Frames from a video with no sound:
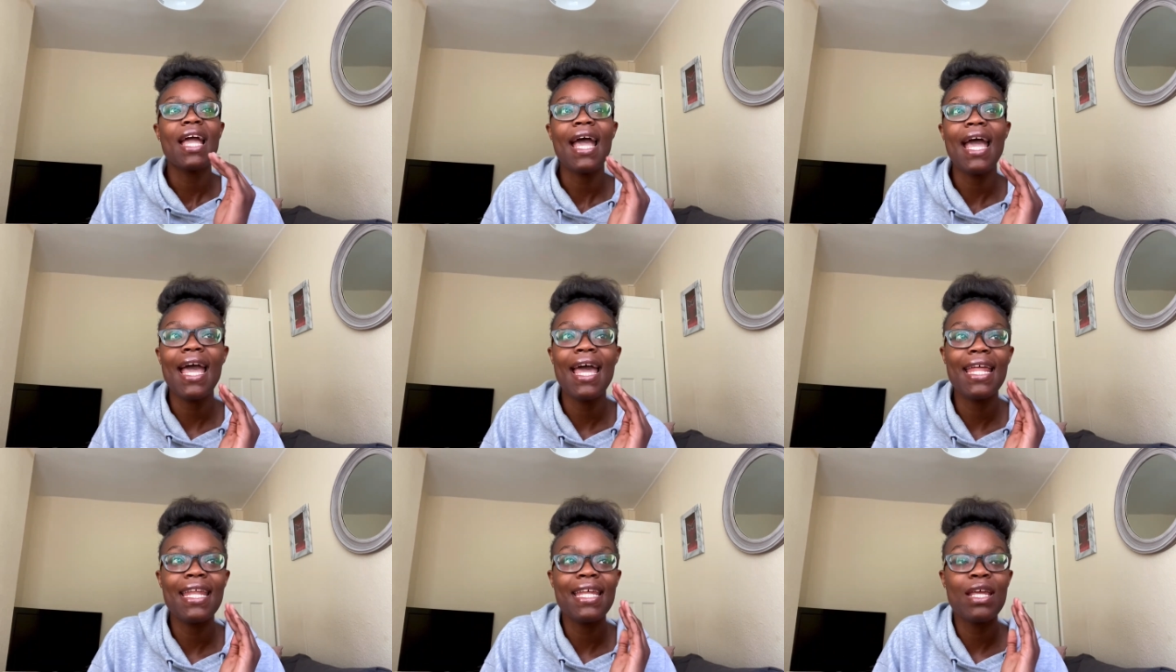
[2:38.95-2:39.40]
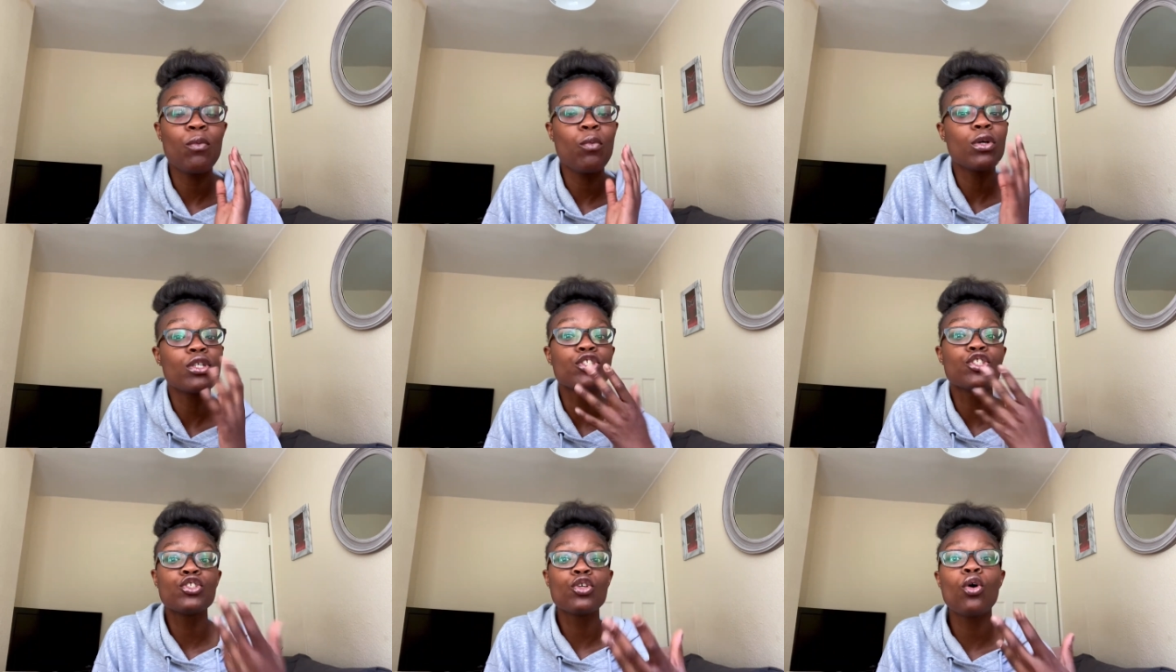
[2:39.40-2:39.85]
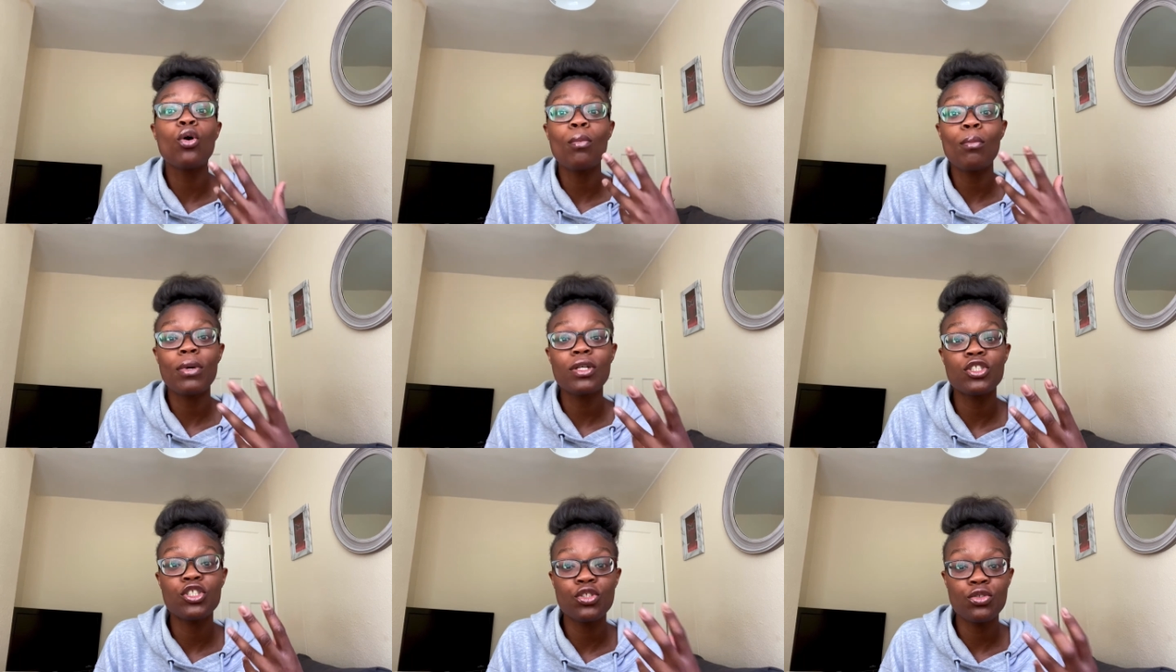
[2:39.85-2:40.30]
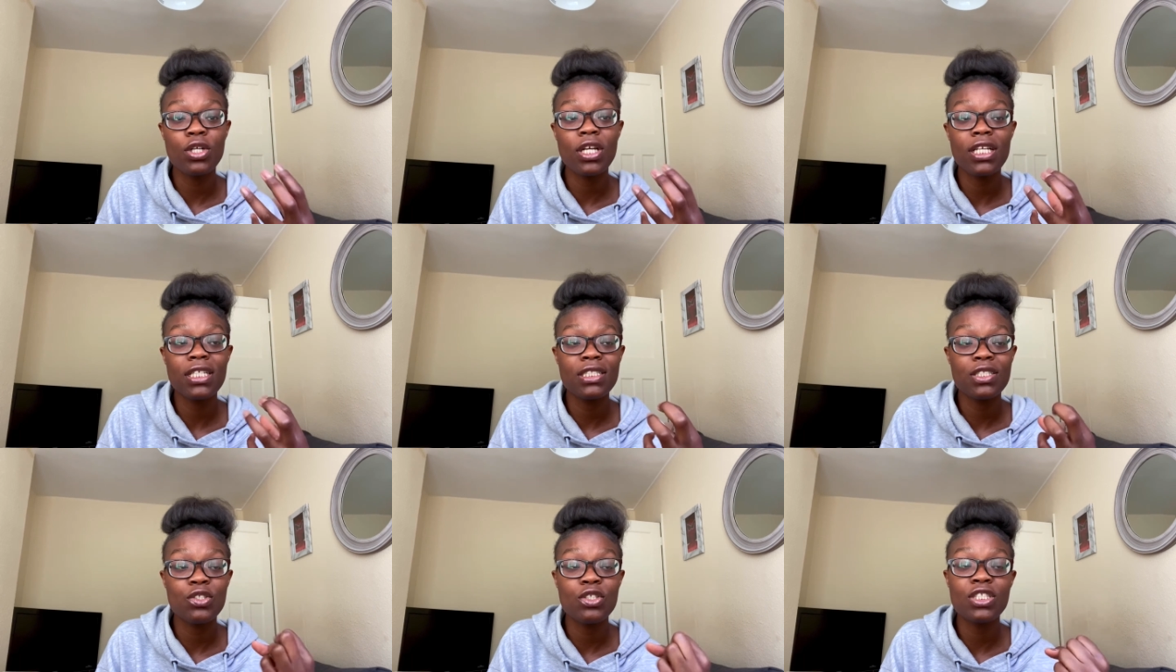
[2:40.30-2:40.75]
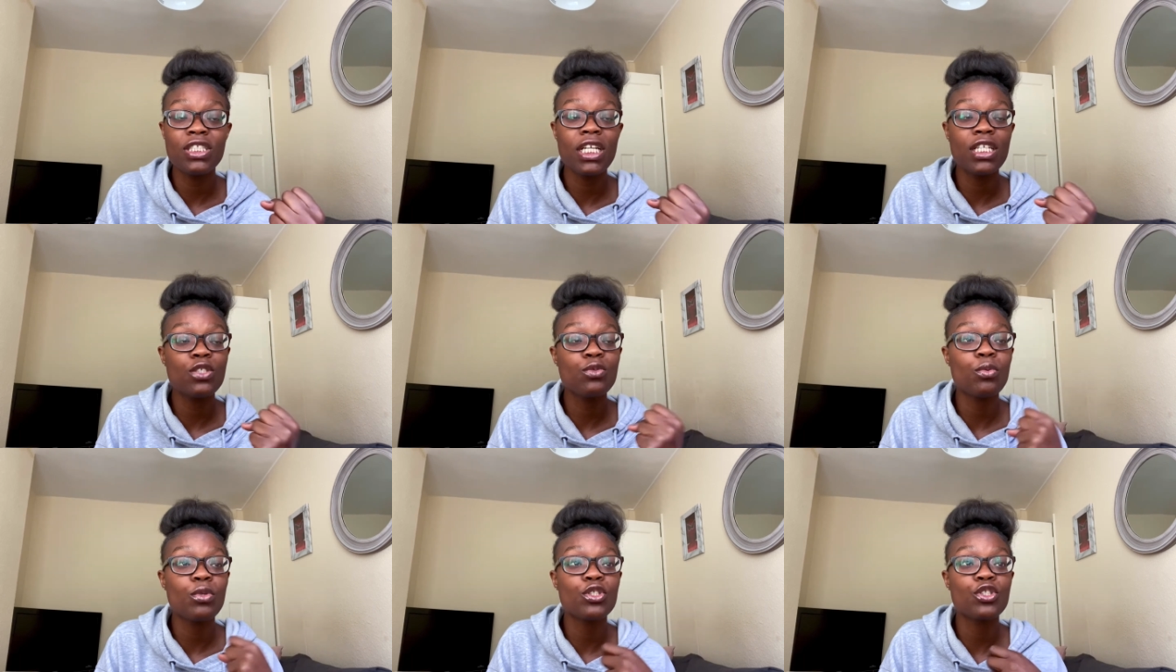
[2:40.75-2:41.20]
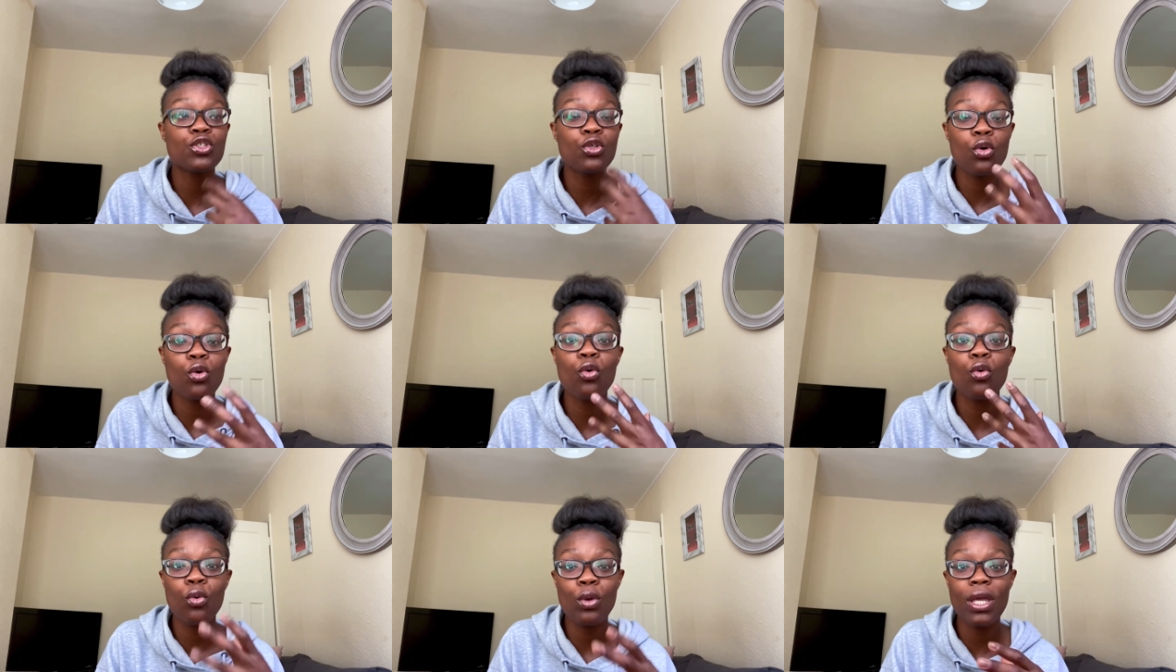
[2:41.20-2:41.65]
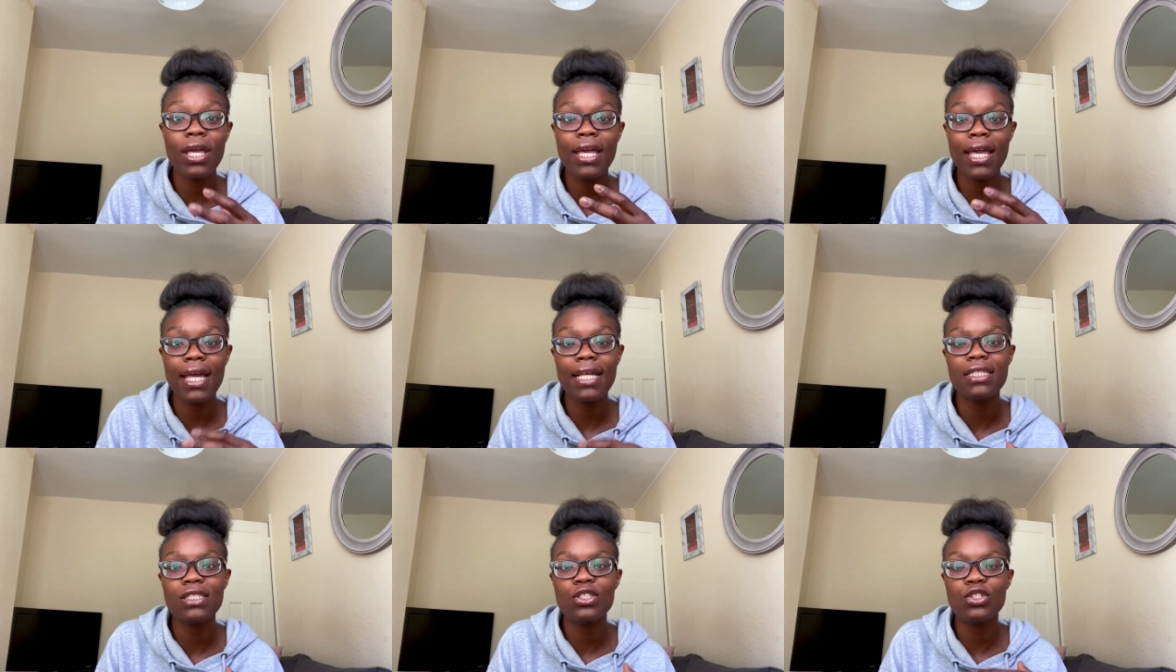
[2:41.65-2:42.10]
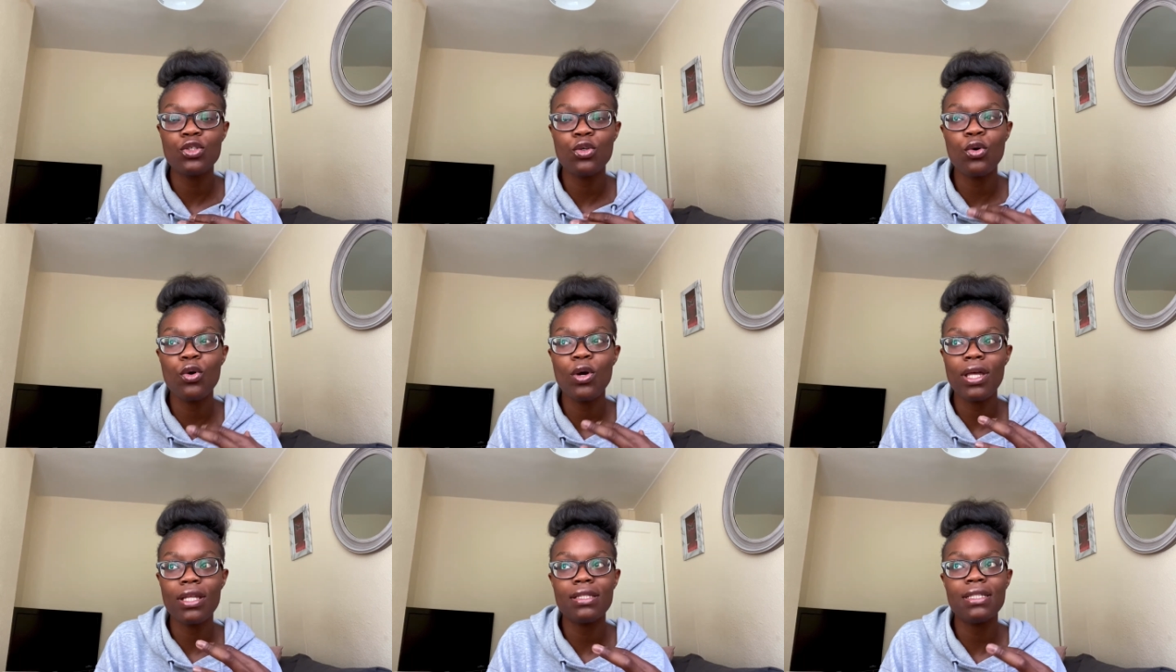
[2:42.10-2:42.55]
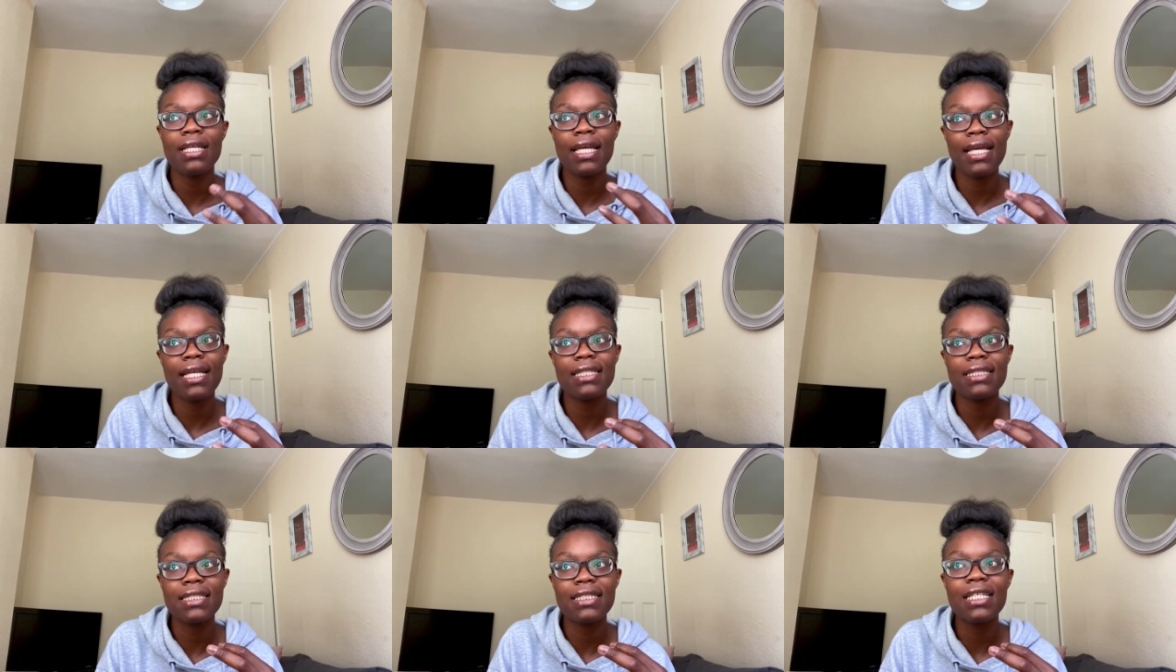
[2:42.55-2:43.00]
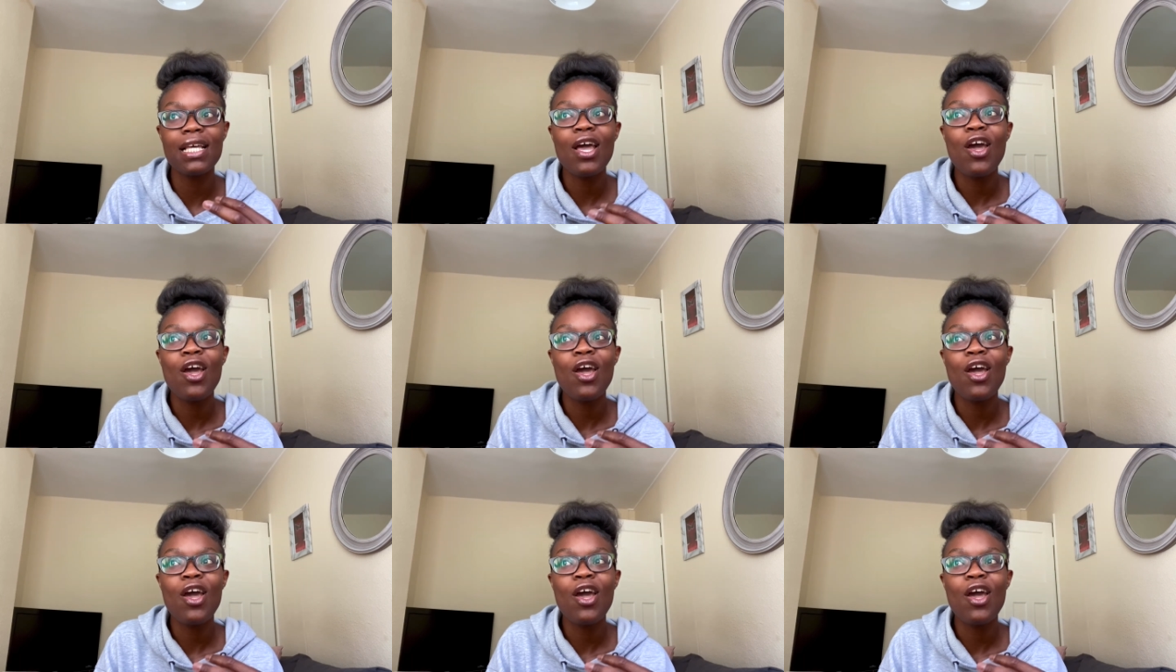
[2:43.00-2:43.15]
And it was so much change. The change was so quick and so intense